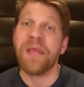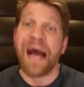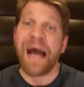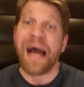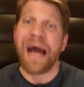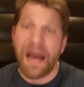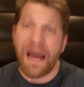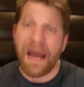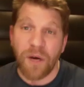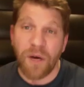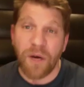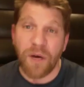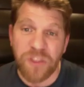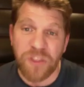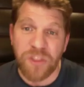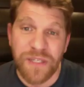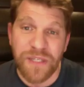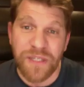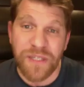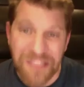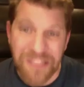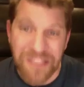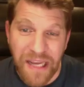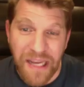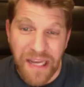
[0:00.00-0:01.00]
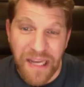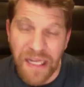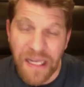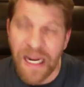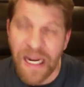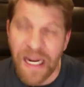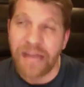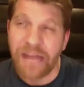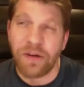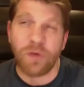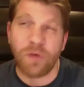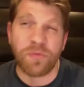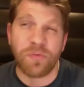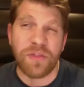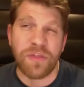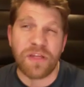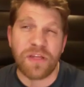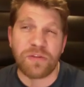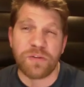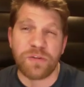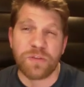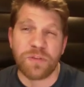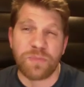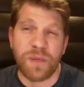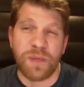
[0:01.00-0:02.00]
I'm also excited. I don't think
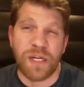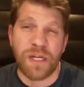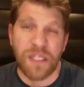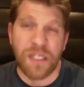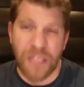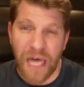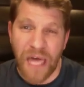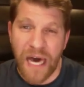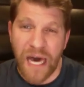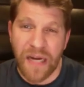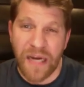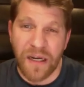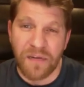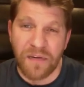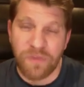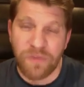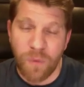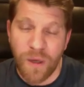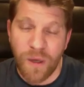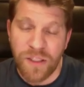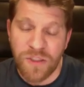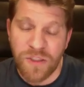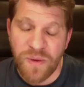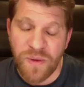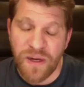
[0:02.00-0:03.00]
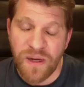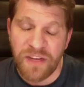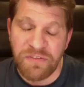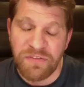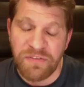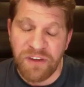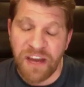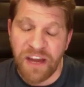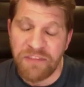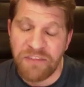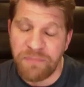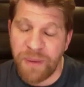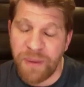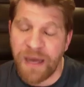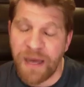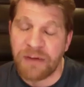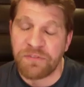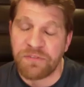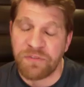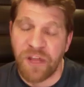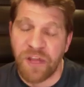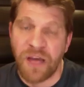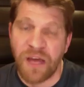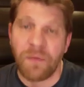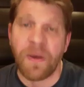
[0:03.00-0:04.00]
there's been a lot of 125-pound
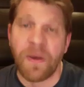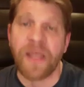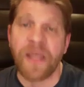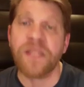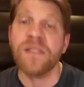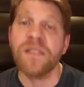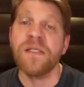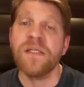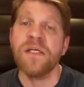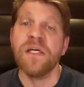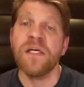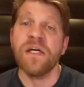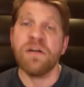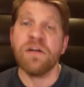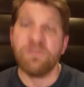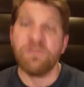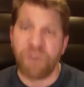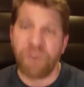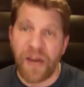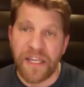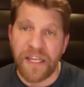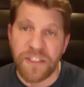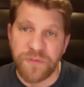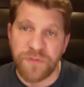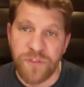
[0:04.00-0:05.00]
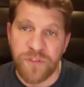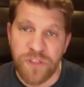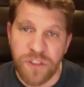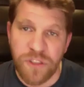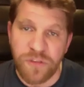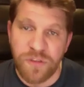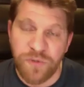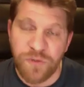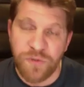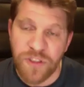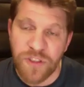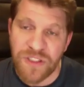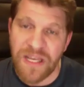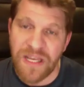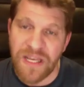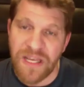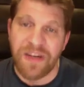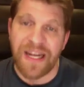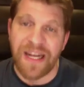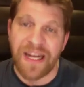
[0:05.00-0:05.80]
flyweight fights for 247.